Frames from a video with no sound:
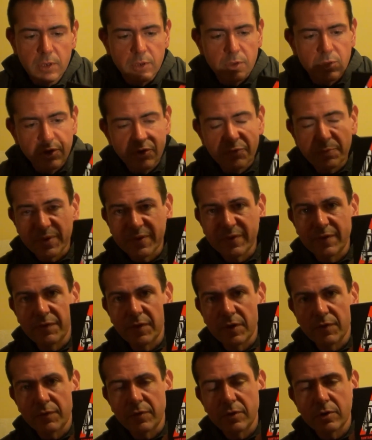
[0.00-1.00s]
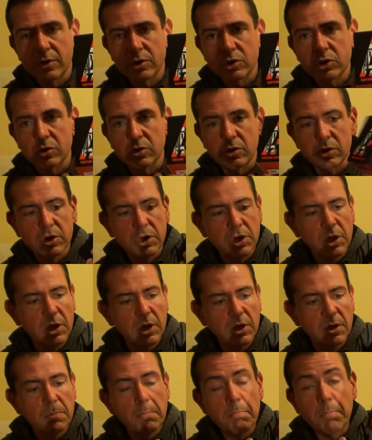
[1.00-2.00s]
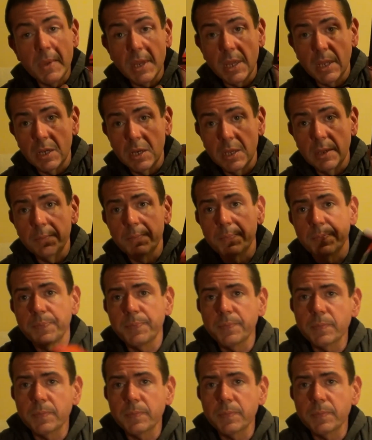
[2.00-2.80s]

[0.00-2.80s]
this specific version, the Mini,